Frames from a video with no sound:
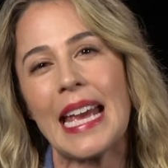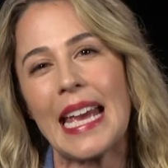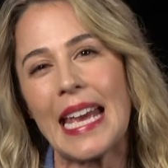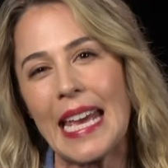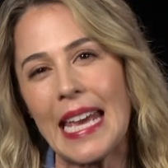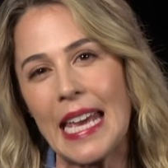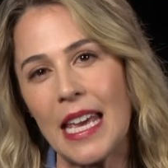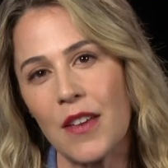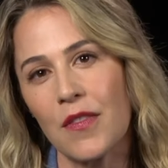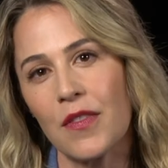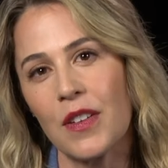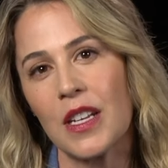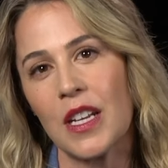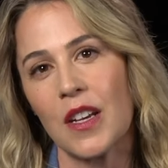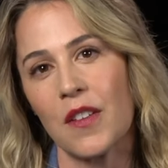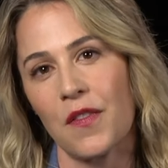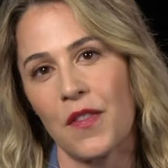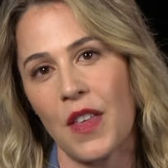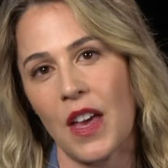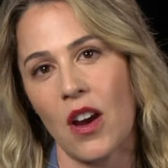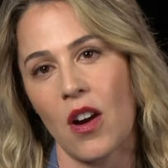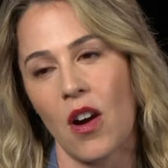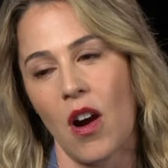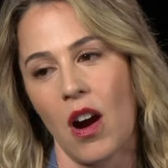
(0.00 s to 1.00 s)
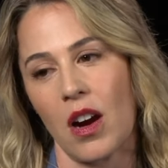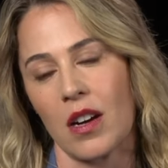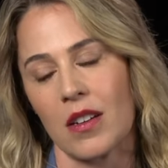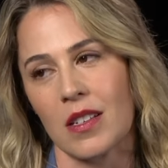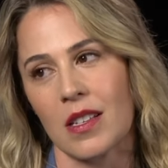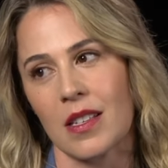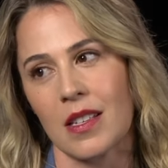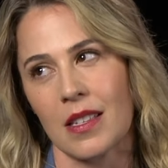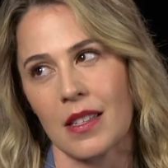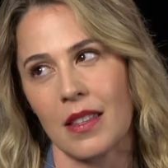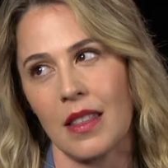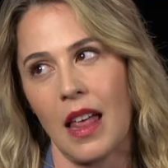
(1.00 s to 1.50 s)
even if there are
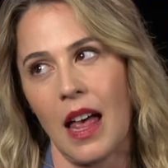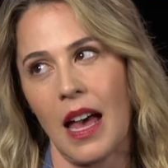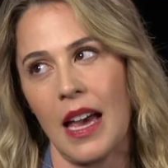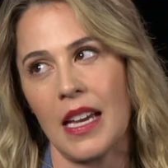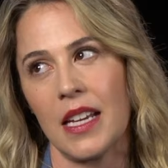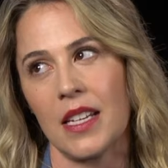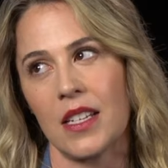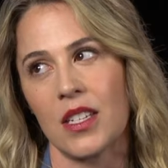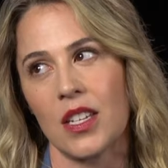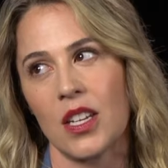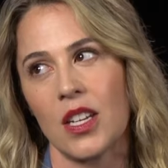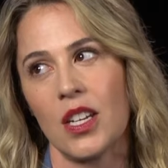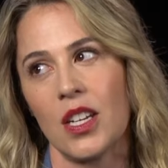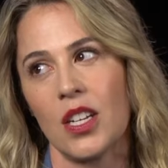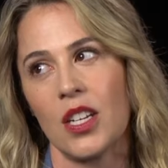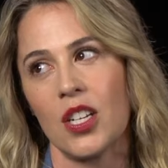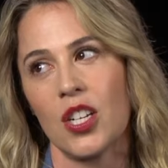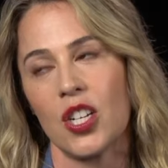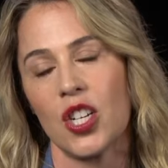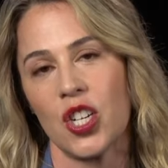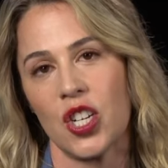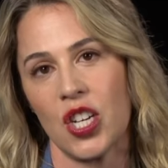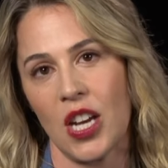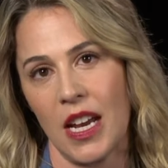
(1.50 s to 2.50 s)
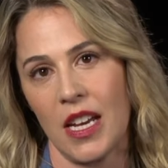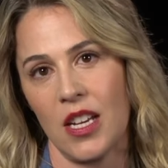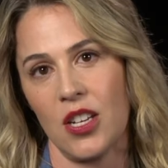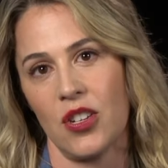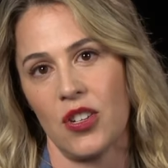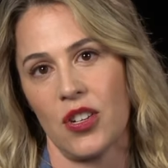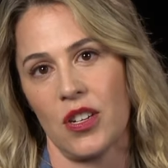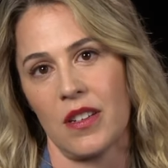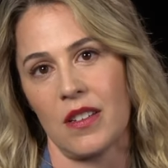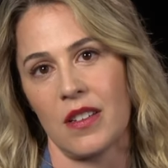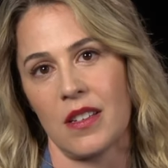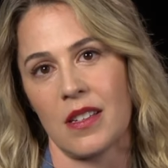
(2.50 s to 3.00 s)
slight
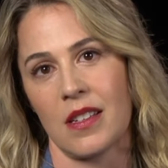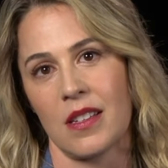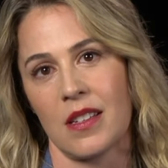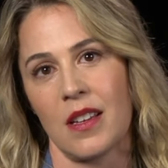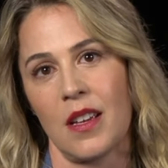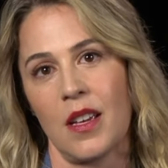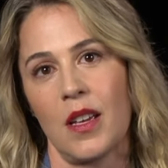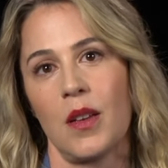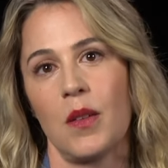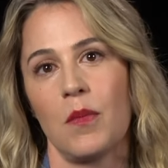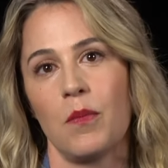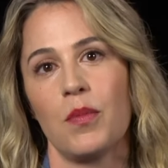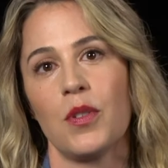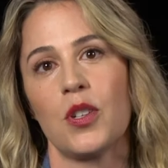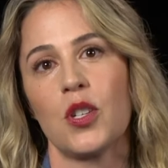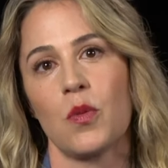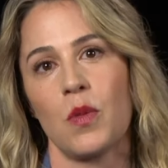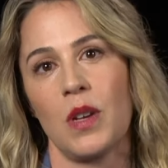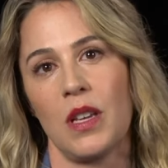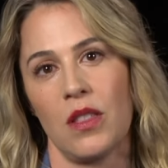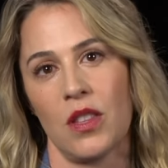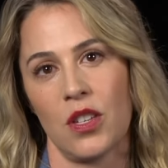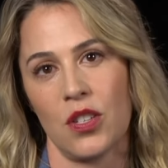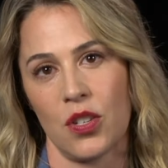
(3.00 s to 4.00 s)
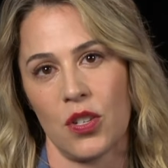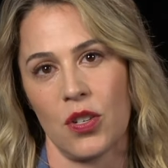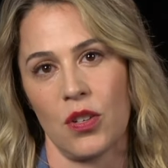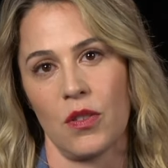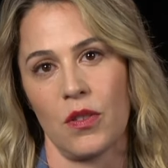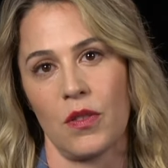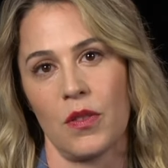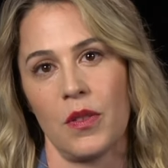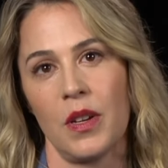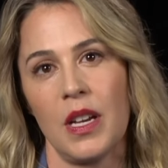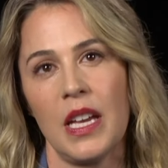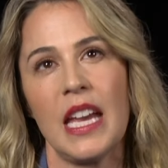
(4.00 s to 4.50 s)
changes between the
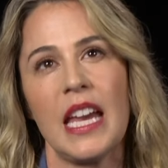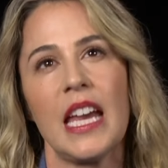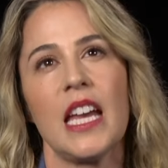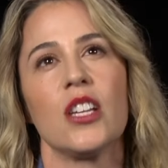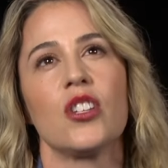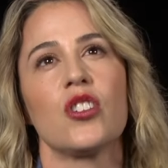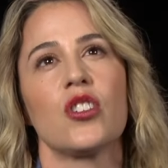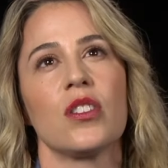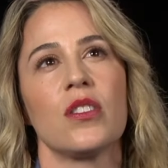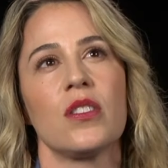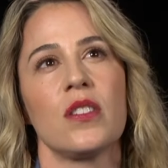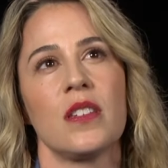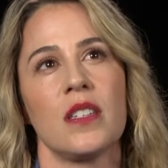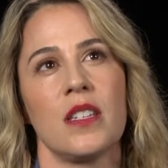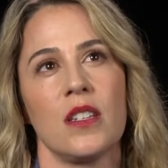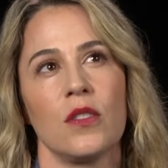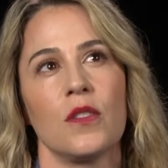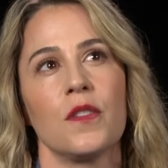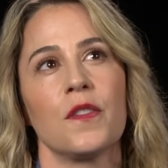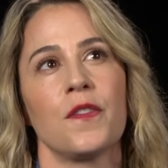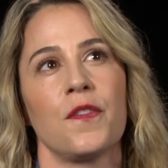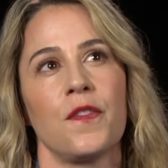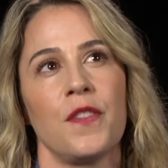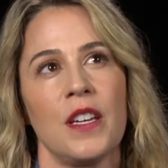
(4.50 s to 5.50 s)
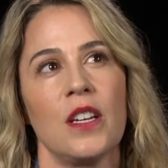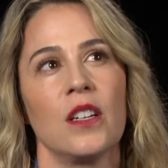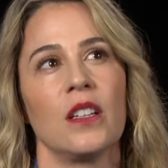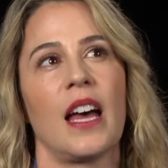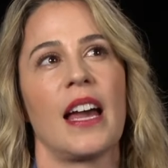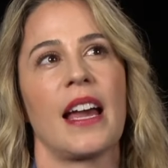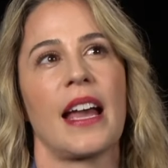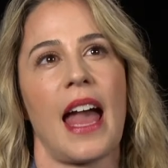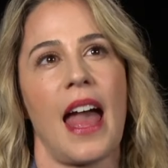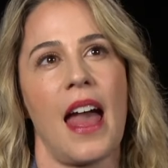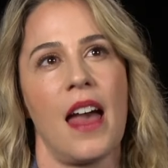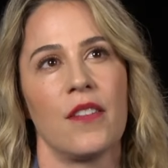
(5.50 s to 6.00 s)
two. It should still feel
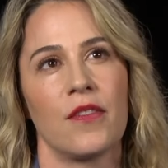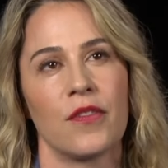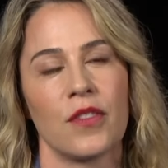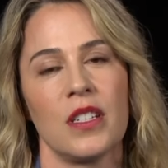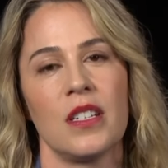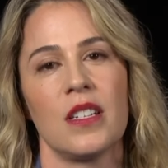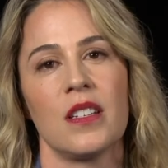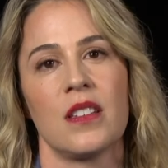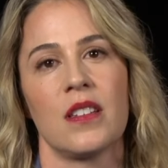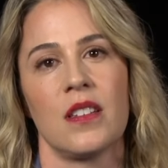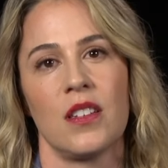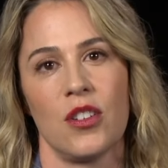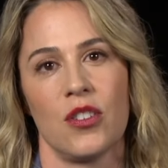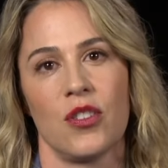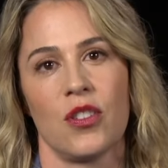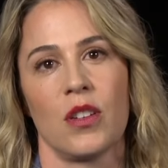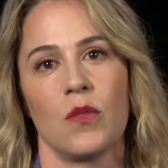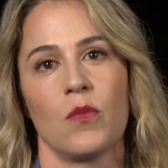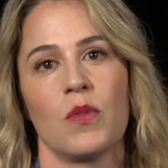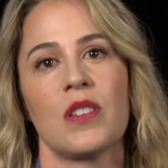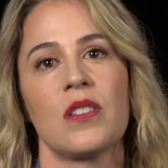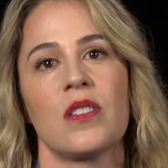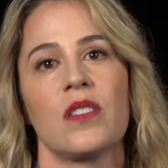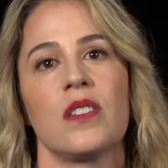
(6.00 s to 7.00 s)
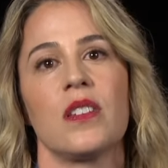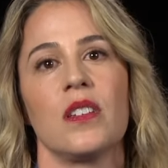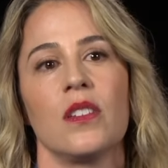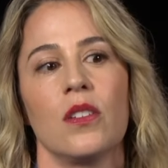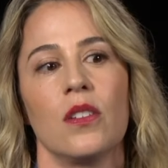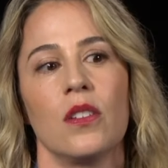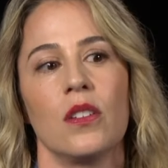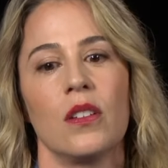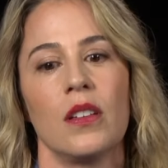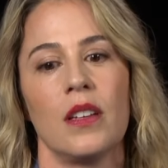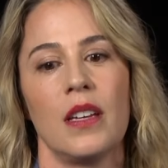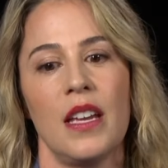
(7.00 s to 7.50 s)
like every decision was
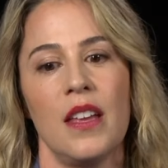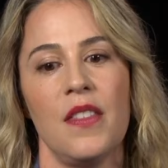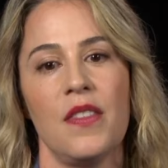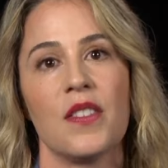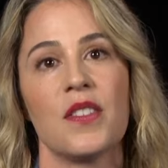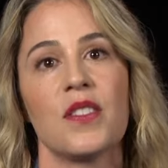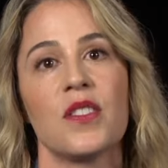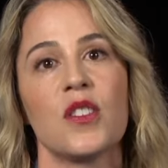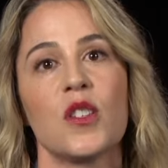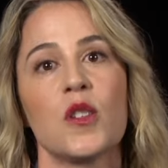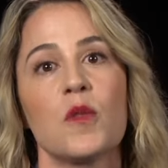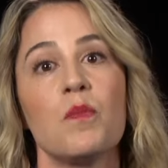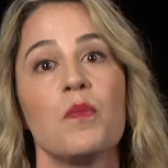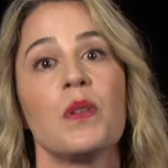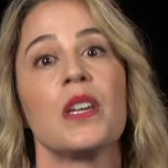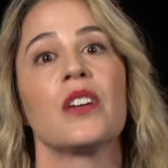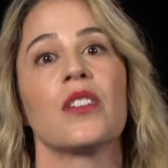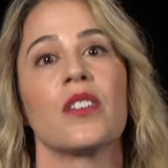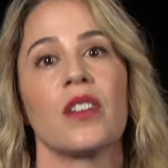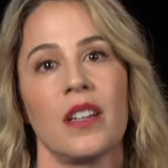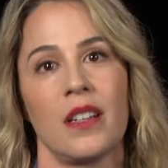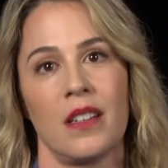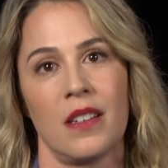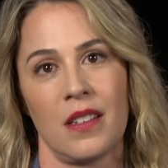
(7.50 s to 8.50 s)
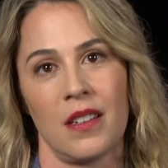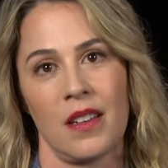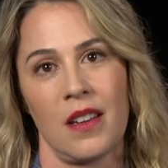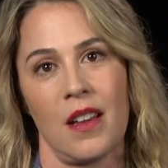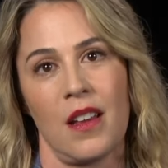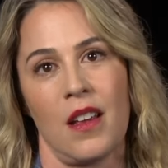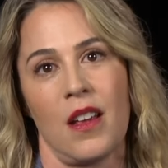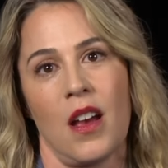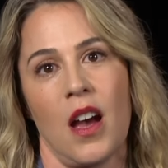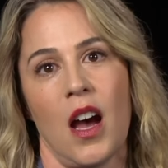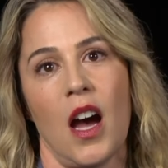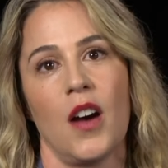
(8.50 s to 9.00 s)
still in the spirit
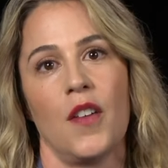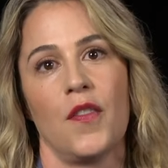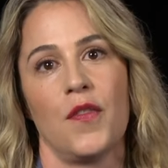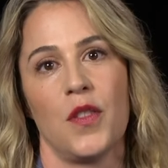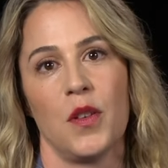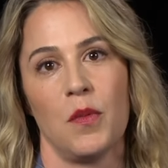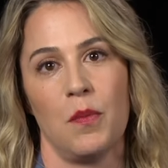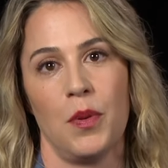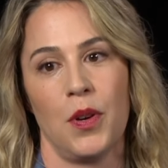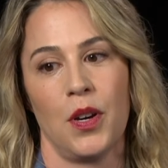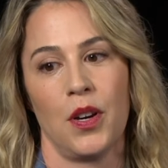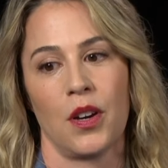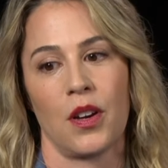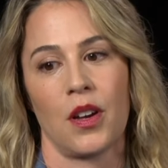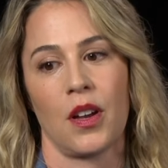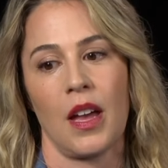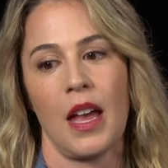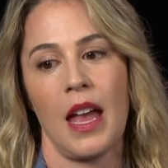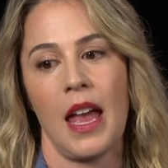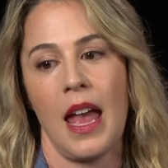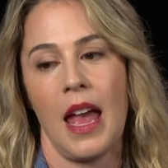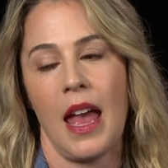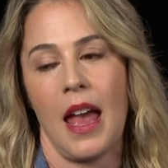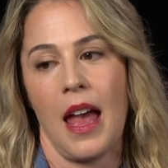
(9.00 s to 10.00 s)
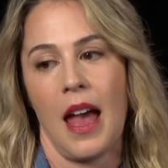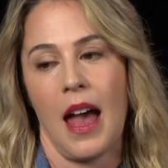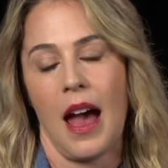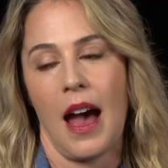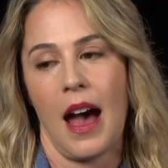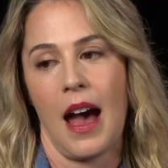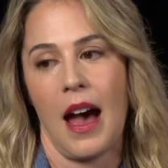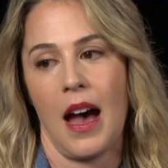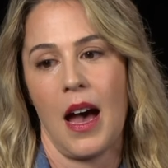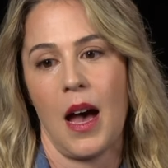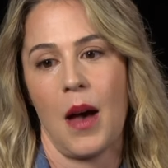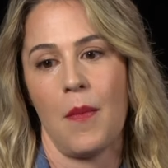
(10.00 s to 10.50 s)
of the book.
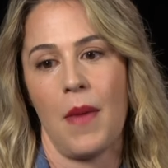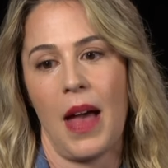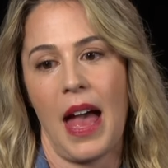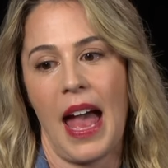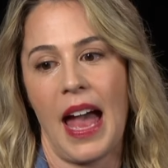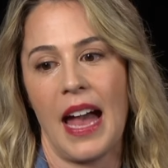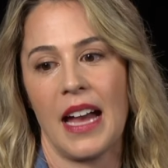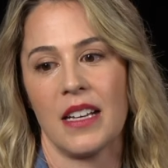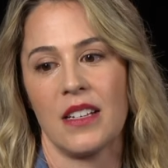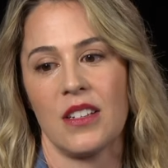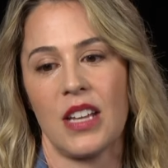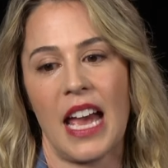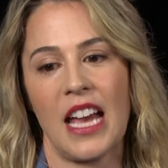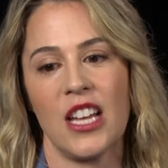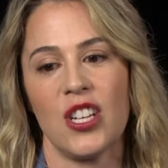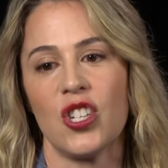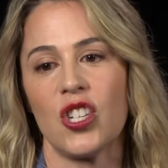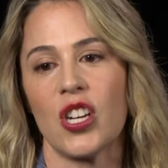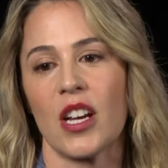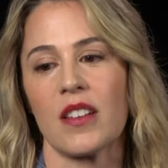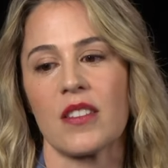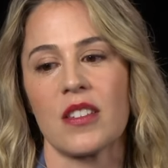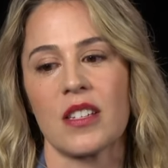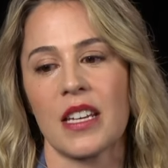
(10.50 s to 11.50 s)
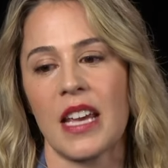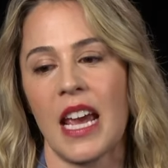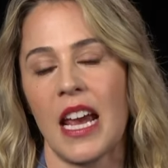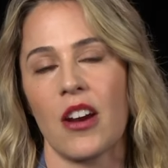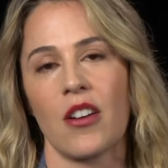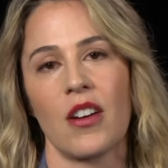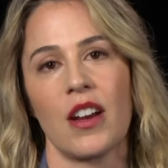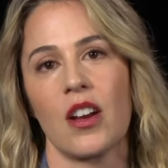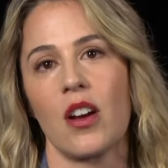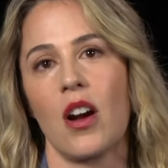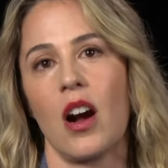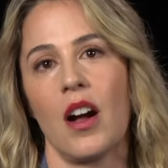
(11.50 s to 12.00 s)
Um, and, and just
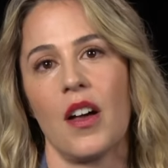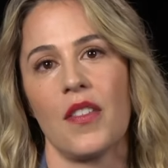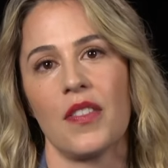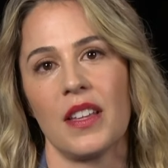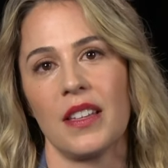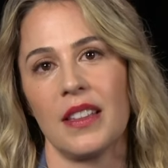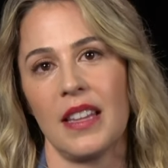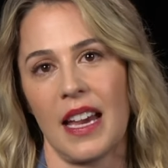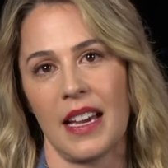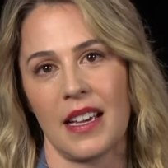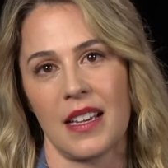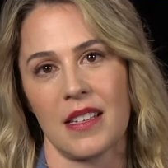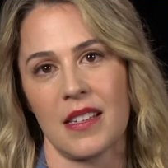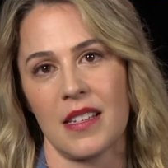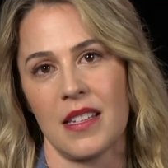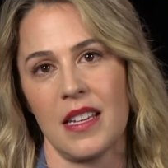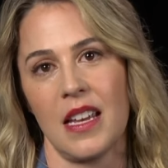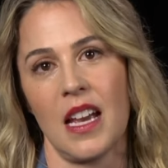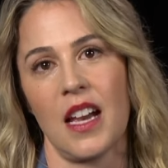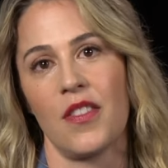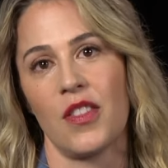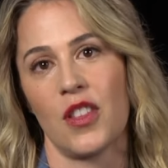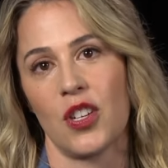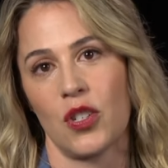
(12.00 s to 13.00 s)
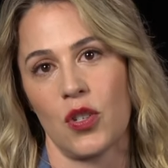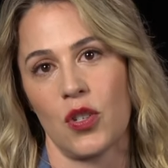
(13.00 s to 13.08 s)
carrying on the legacy and the